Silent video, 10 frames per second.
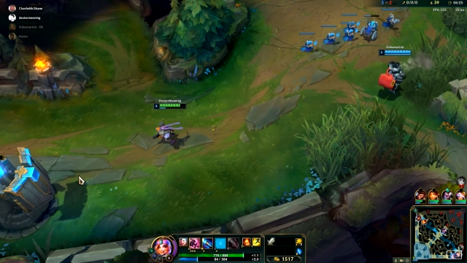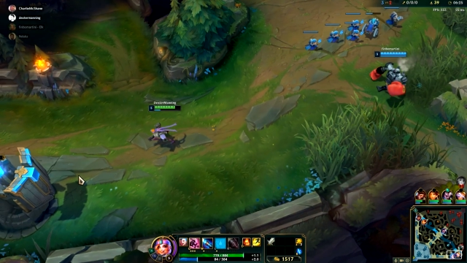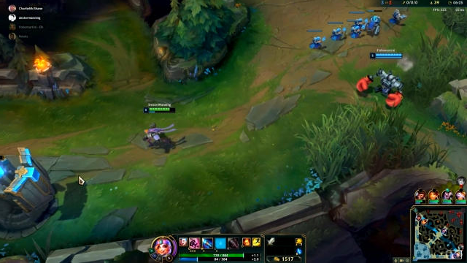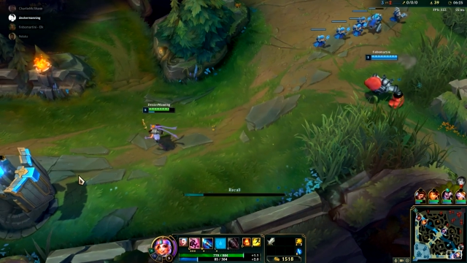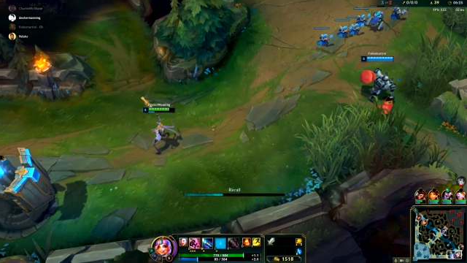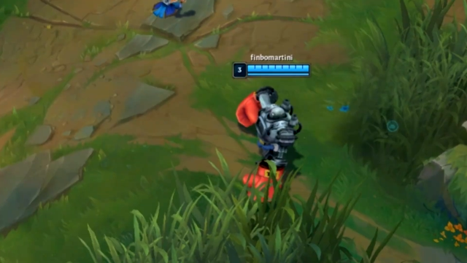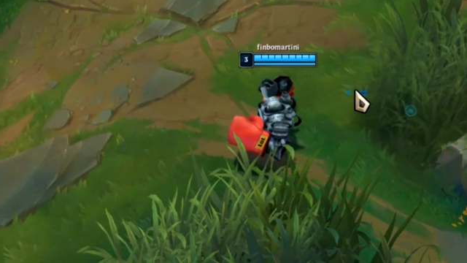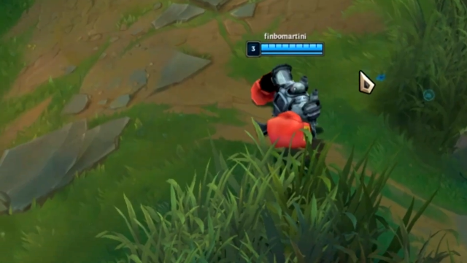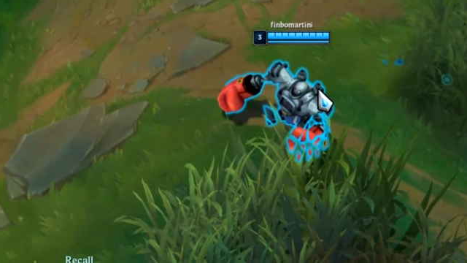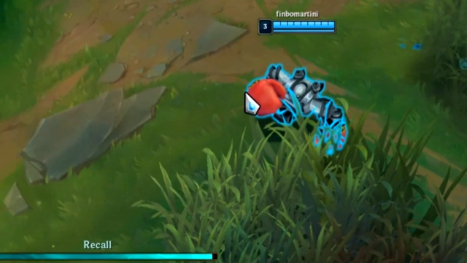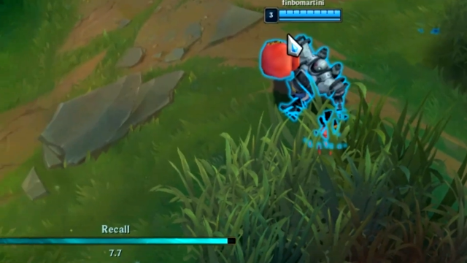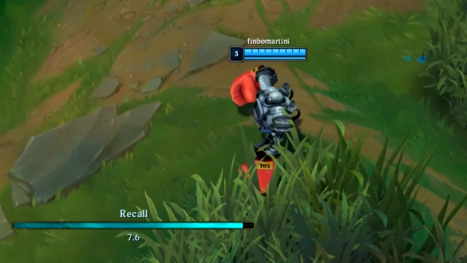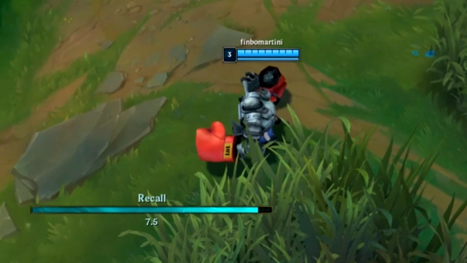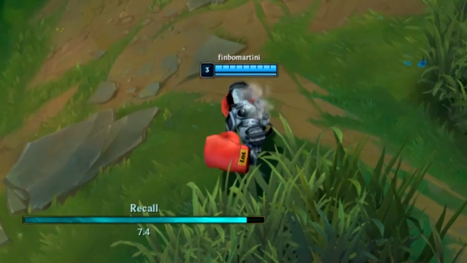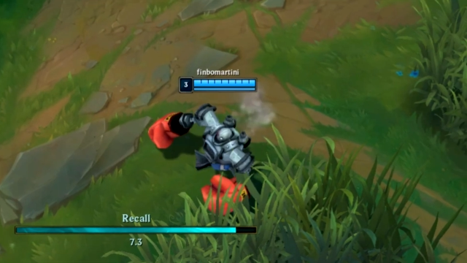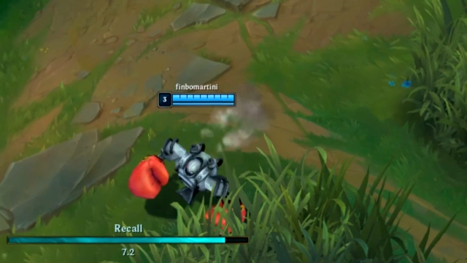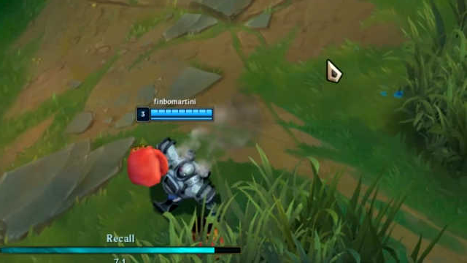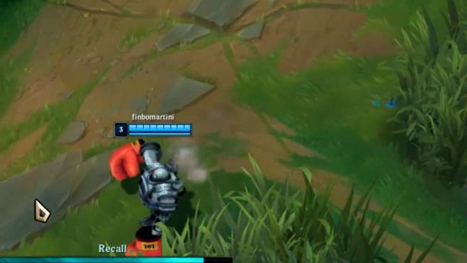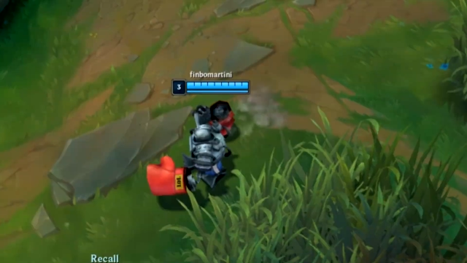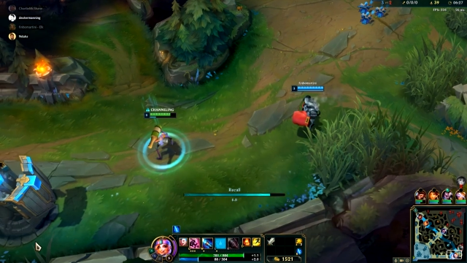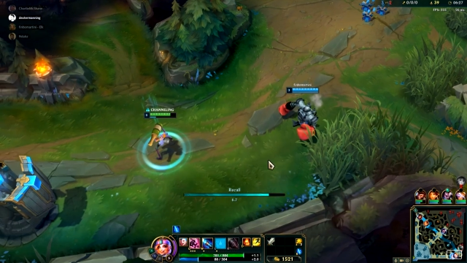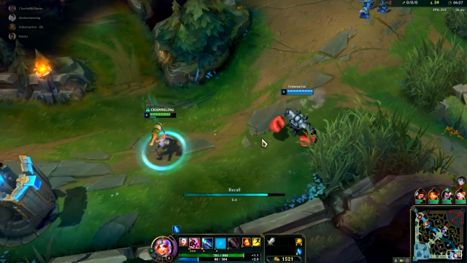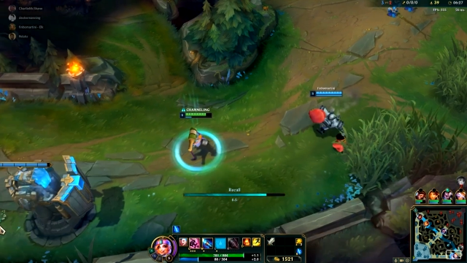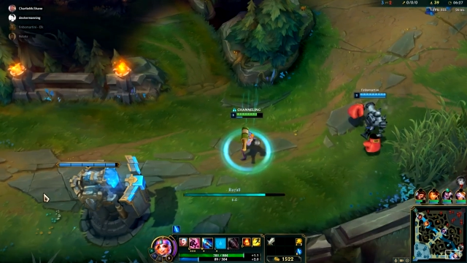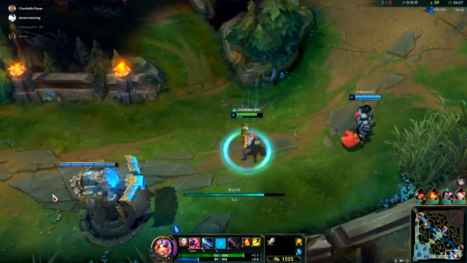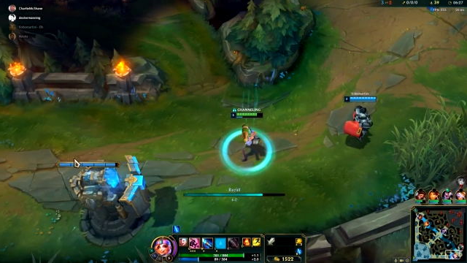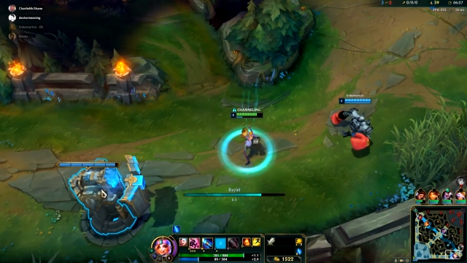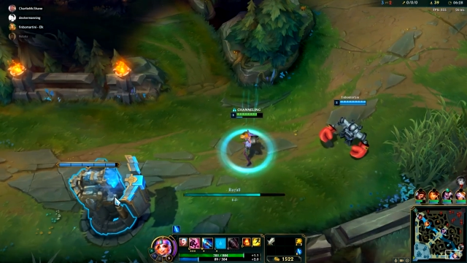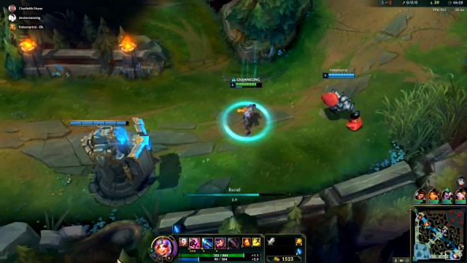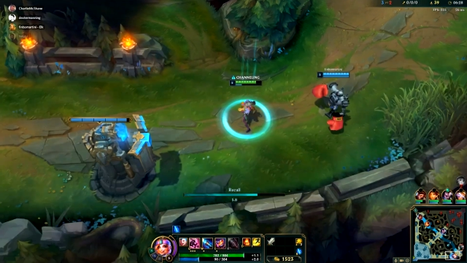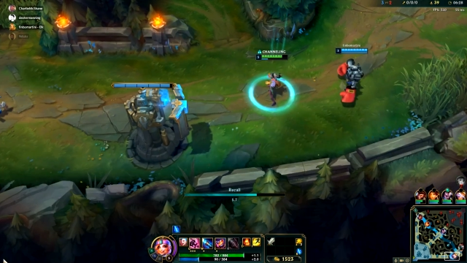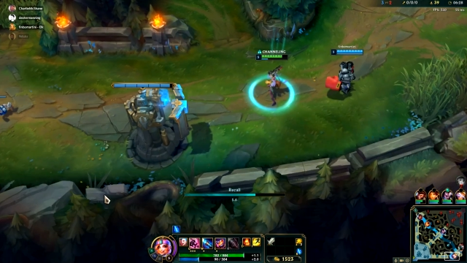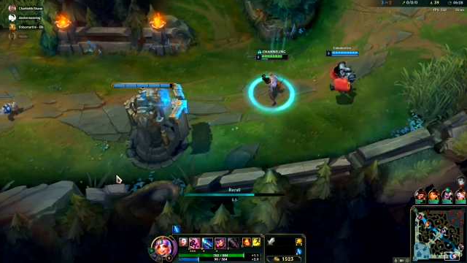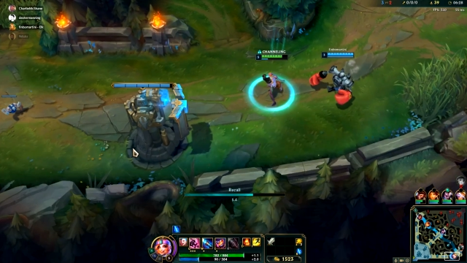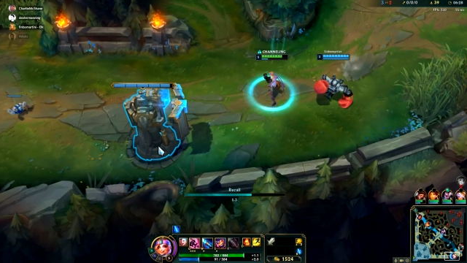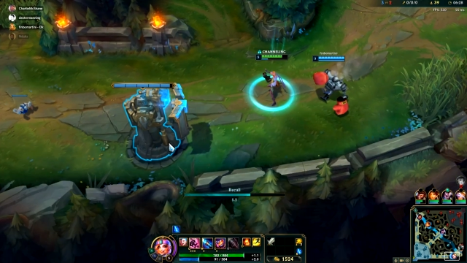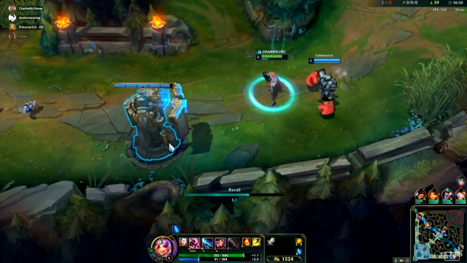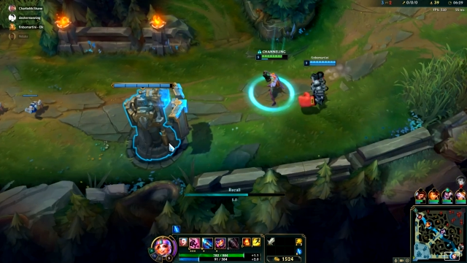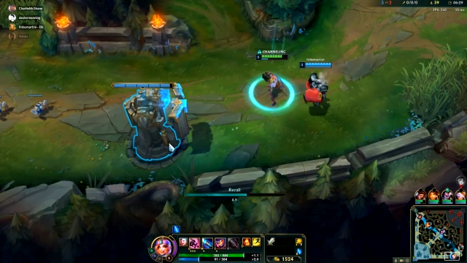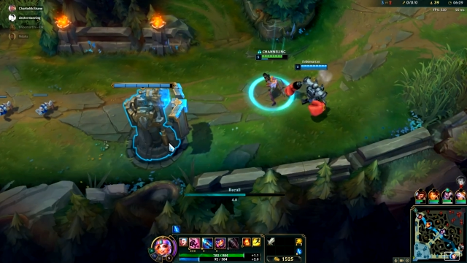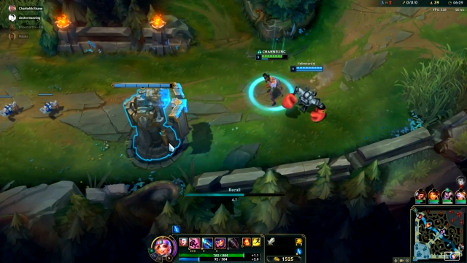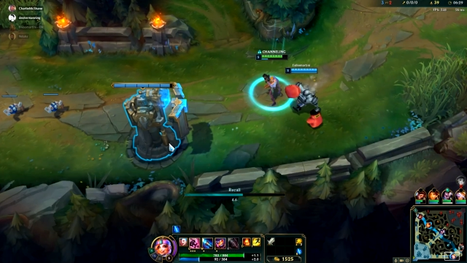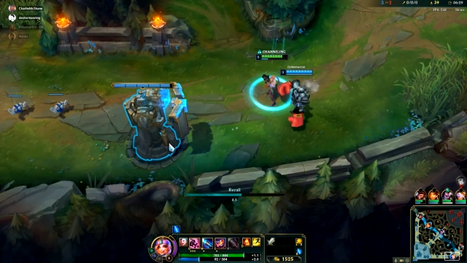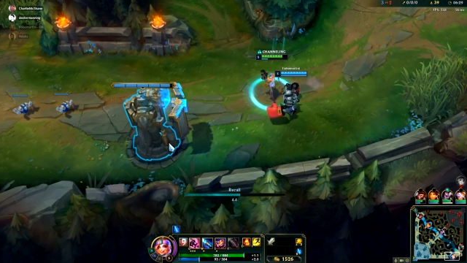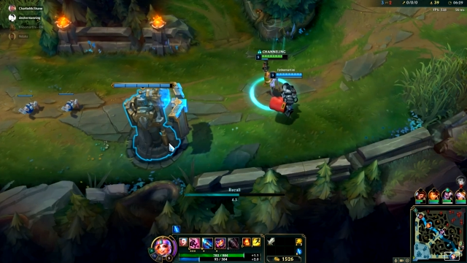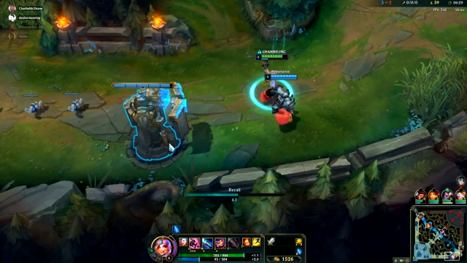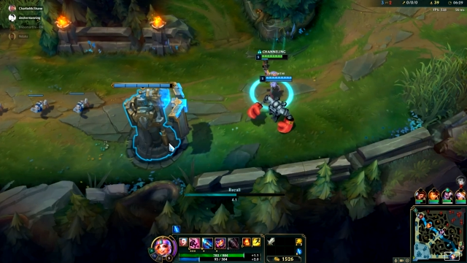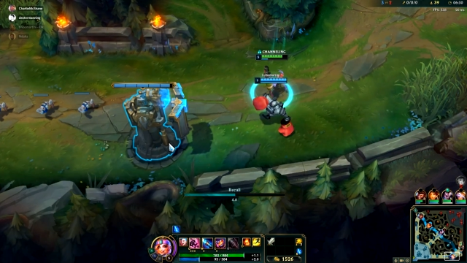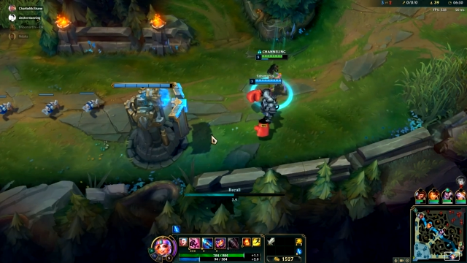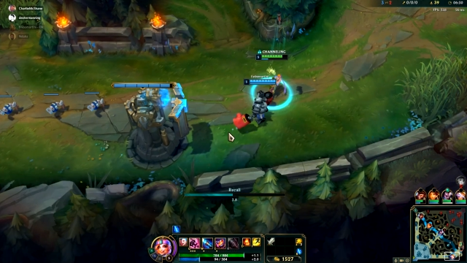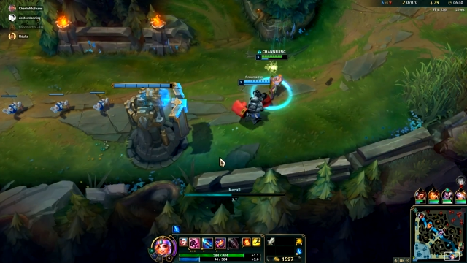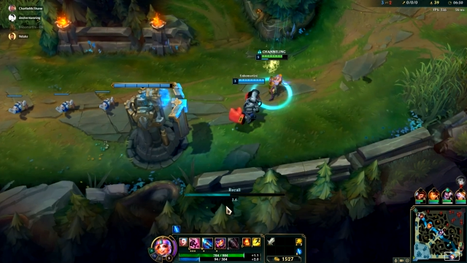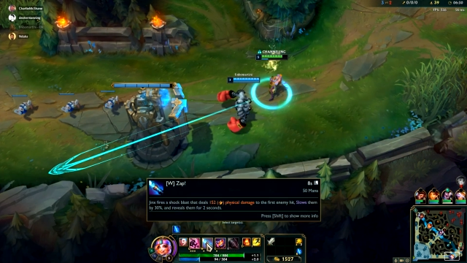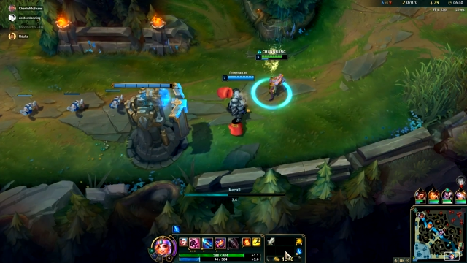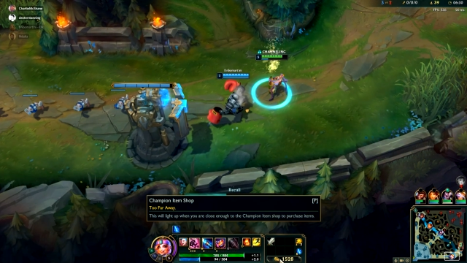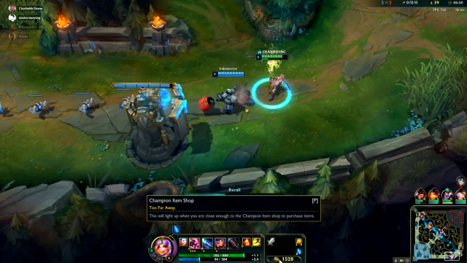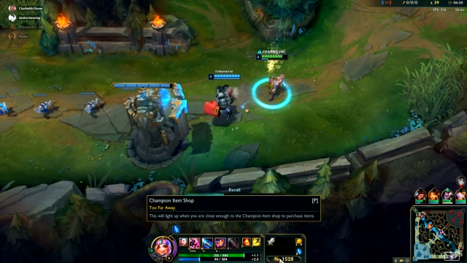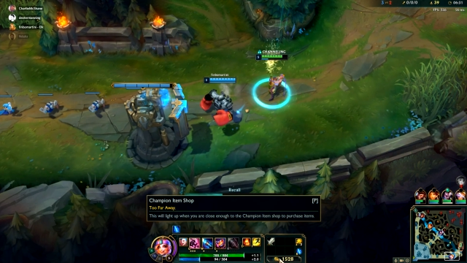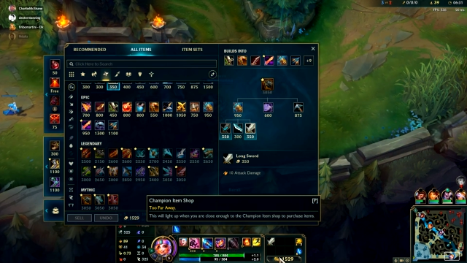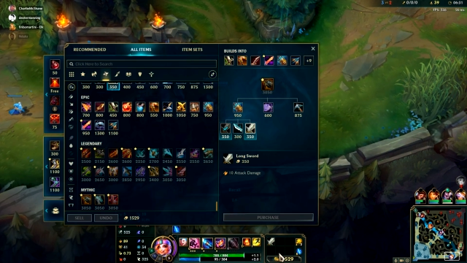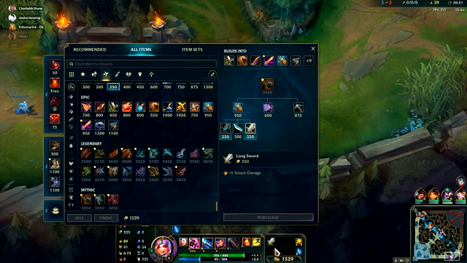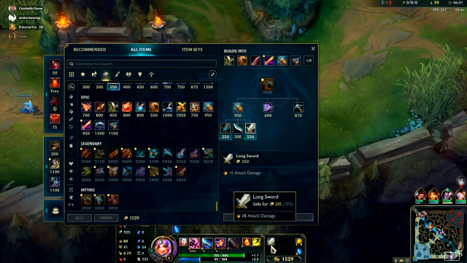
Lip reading: No face is visible, so there are no lips to read.